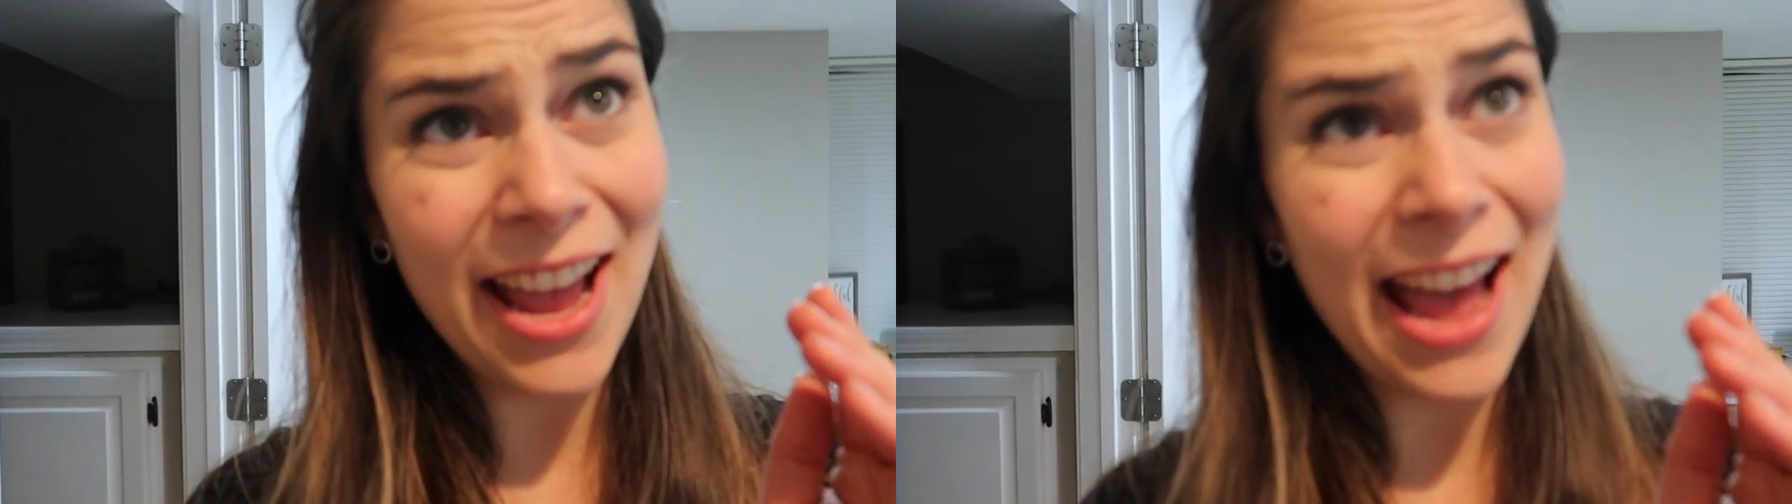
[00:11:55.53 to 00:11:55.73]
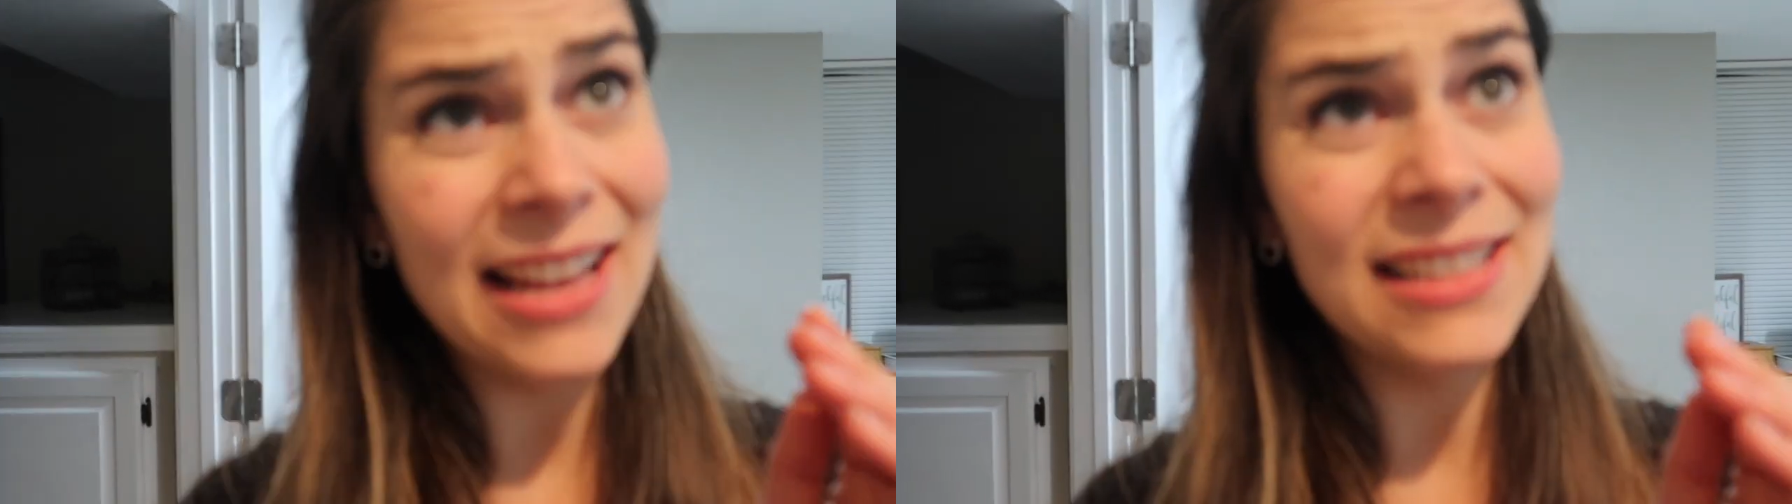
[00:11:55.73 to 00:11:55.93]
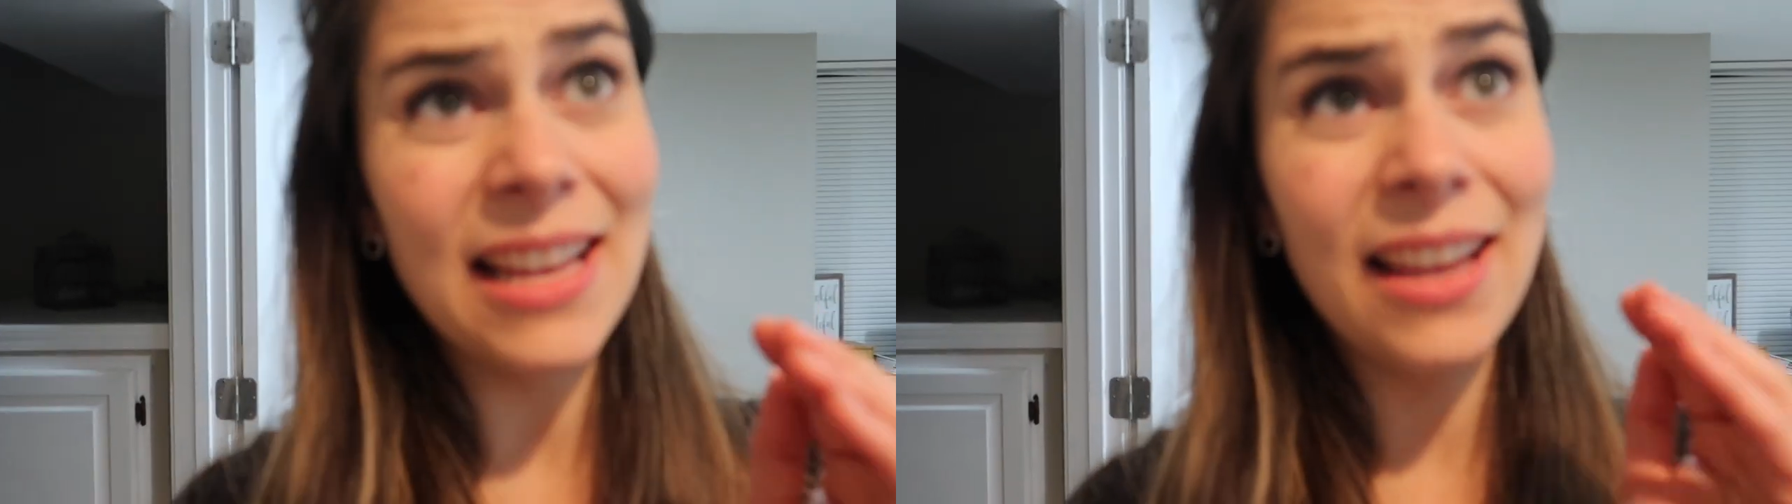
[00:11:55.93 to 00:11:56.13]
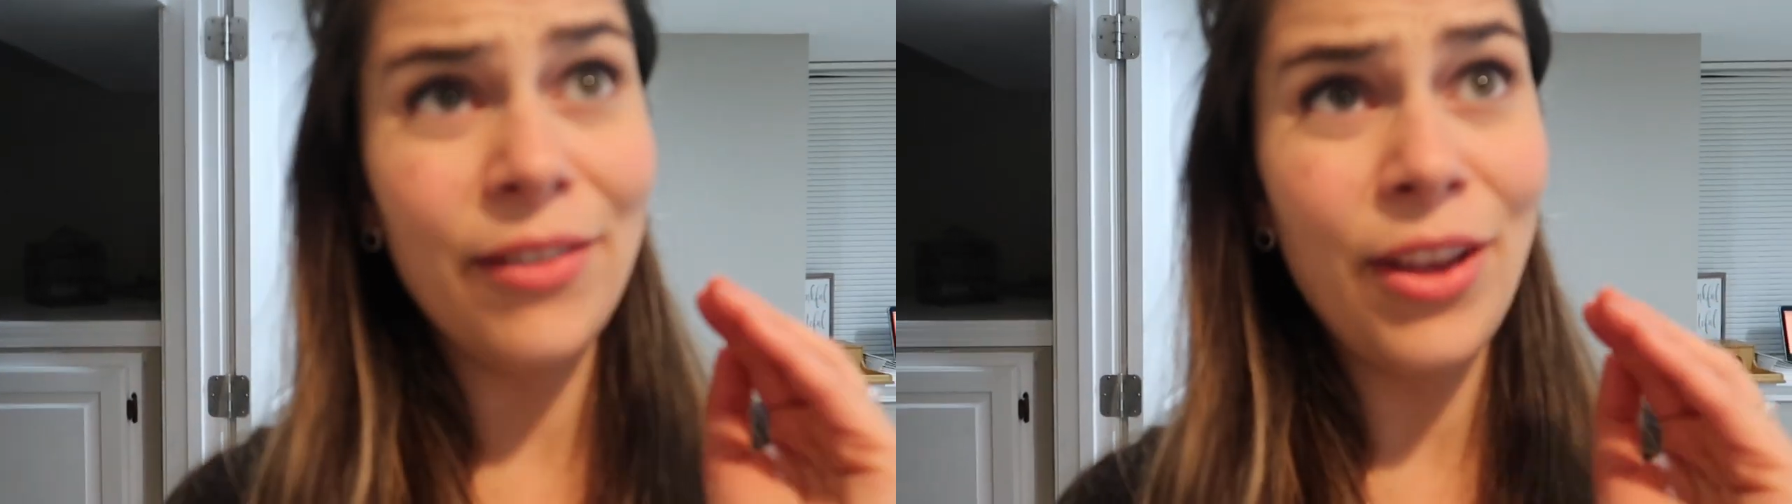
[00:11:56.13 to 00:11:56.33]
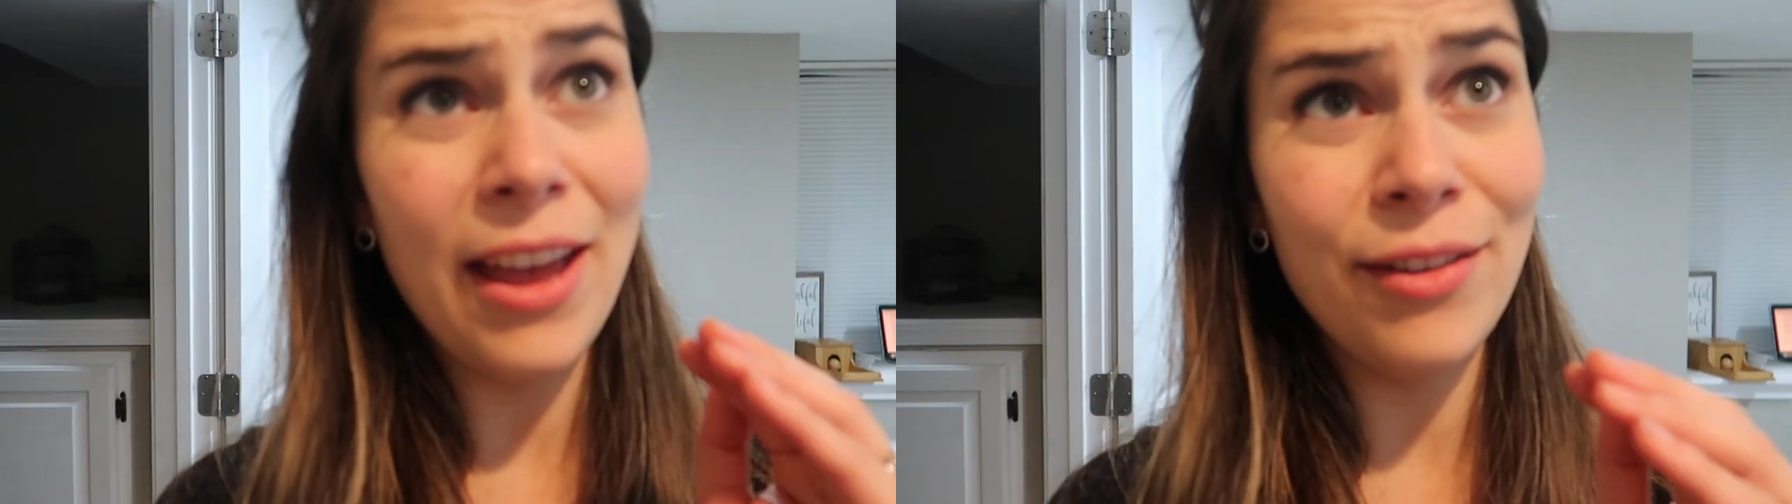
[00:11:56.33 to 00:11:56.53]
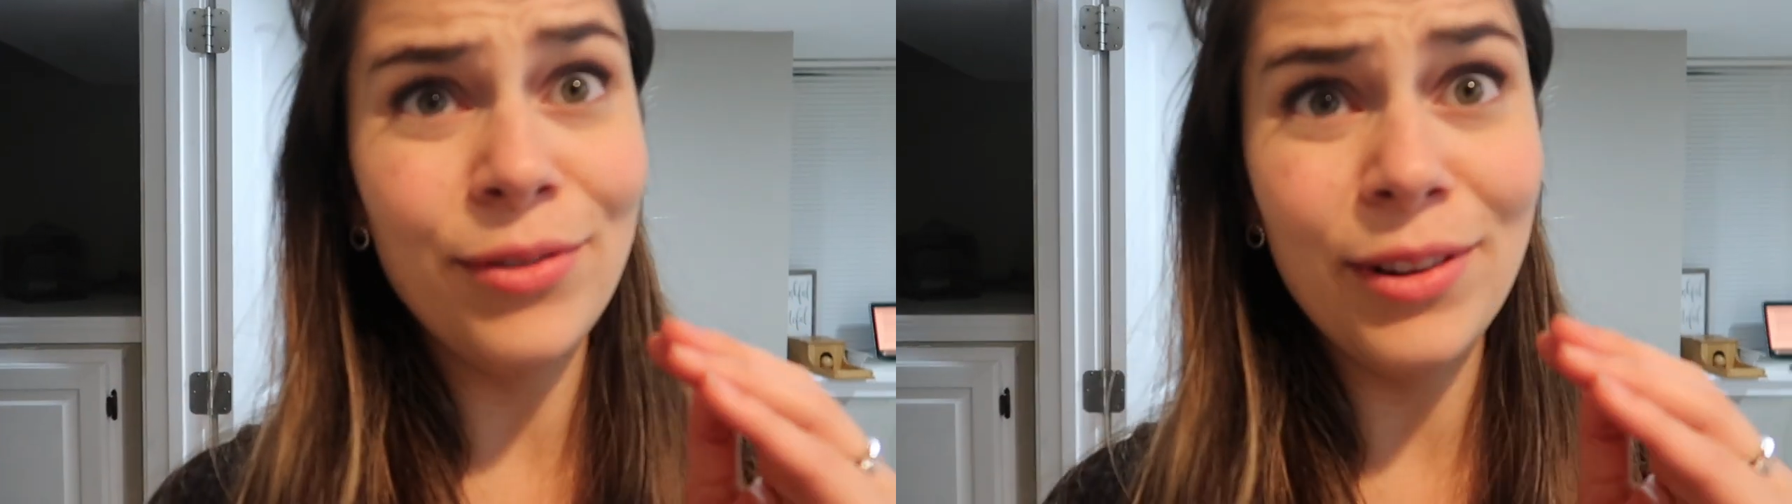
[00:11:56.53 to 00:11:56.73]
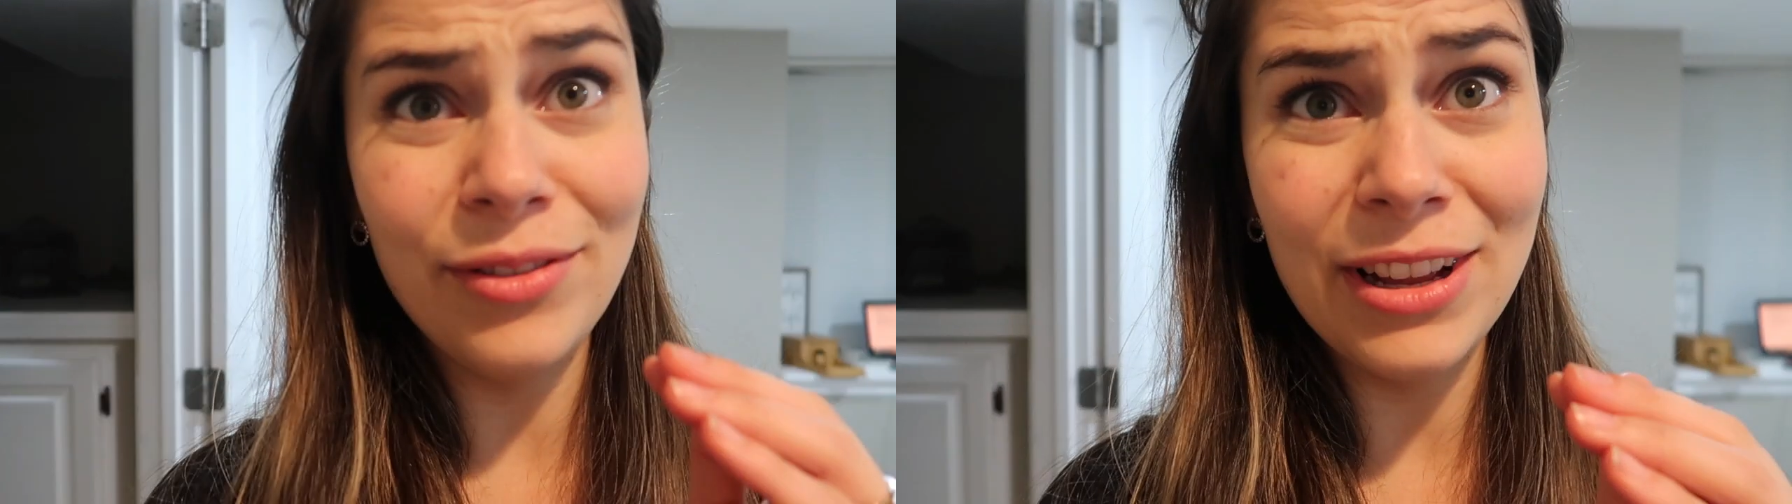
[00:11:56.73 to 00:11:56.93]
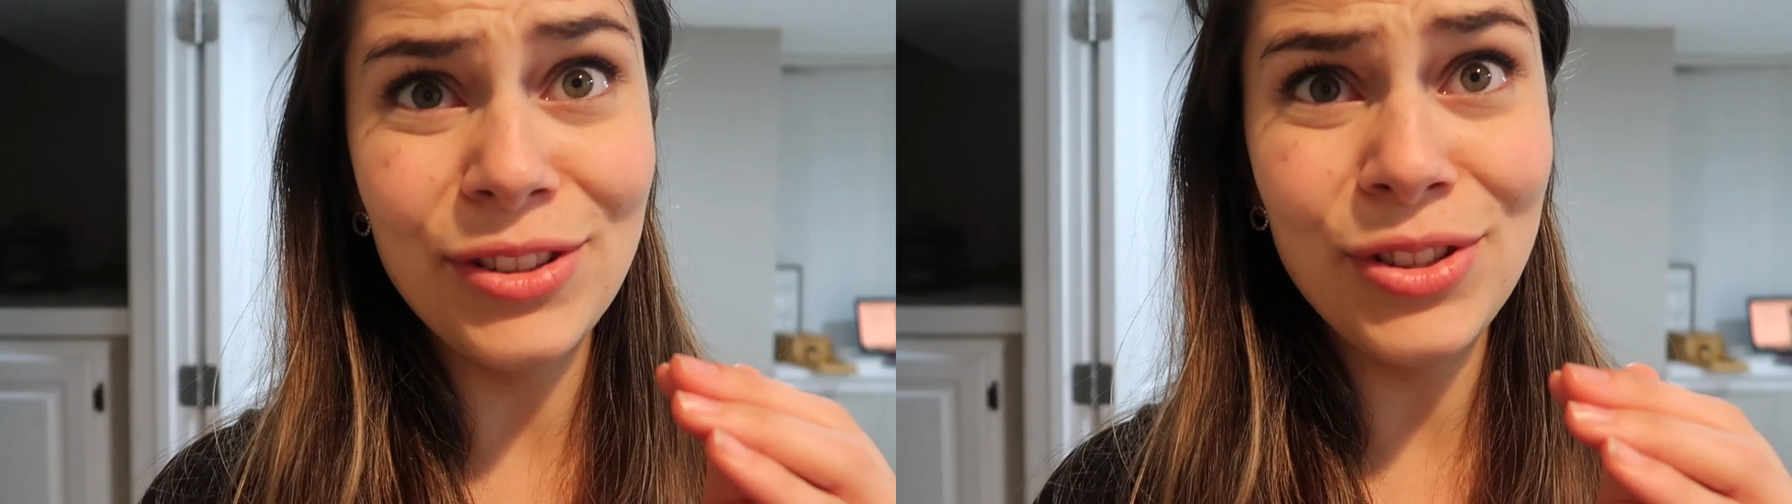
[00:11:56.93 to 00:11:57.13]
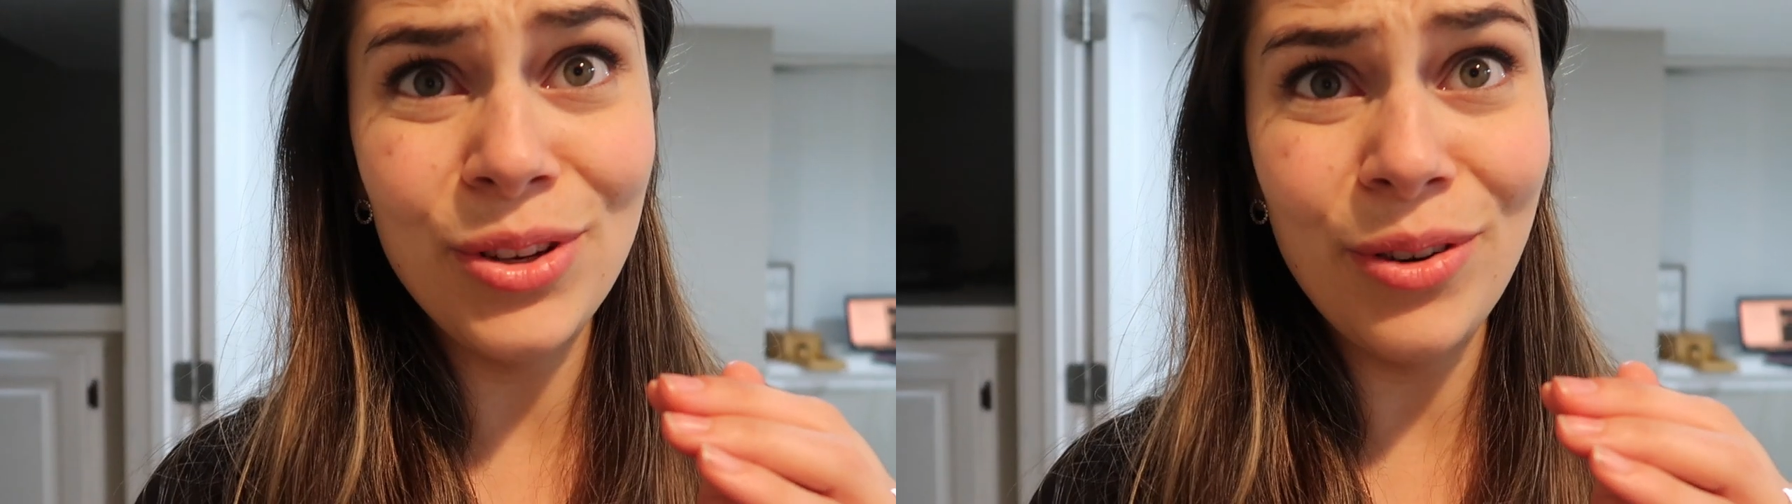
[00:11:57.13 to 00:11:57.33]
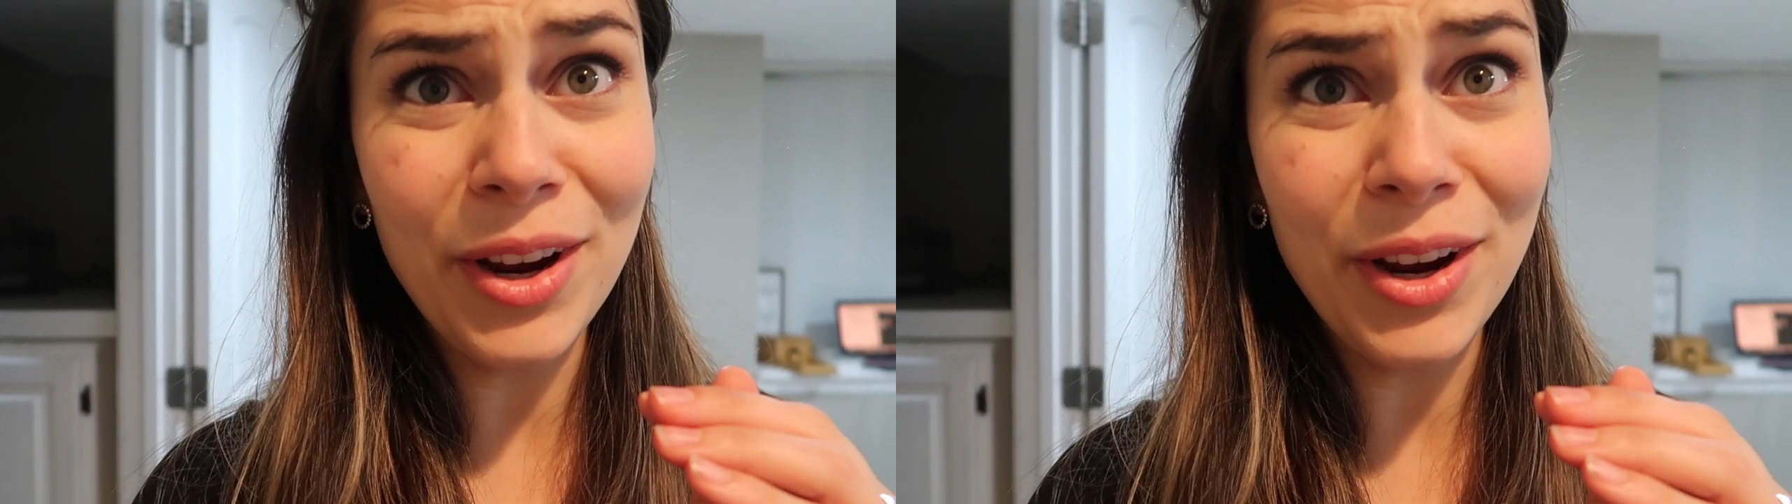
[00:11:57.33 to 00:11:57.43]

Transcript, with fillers: has a head full of lice too.